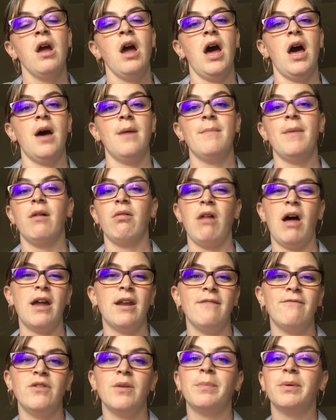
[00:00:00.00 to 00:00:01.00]
A lot
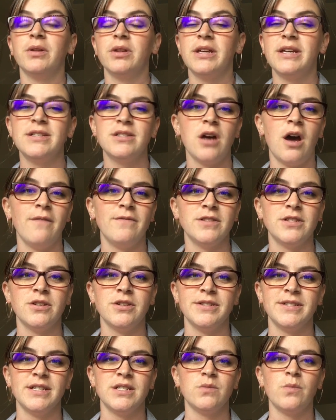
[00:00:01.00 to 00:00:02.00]
of the police
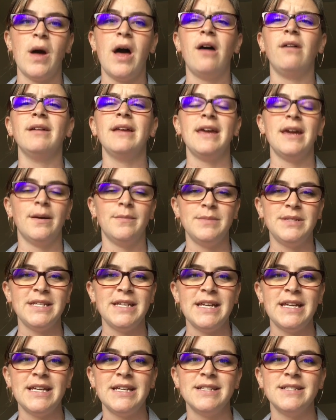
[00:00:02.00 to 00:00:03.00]
officers as well,
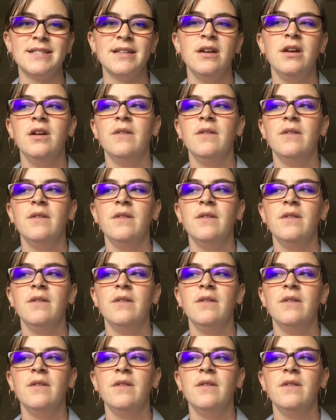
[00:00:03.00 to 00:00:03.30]
EMTs,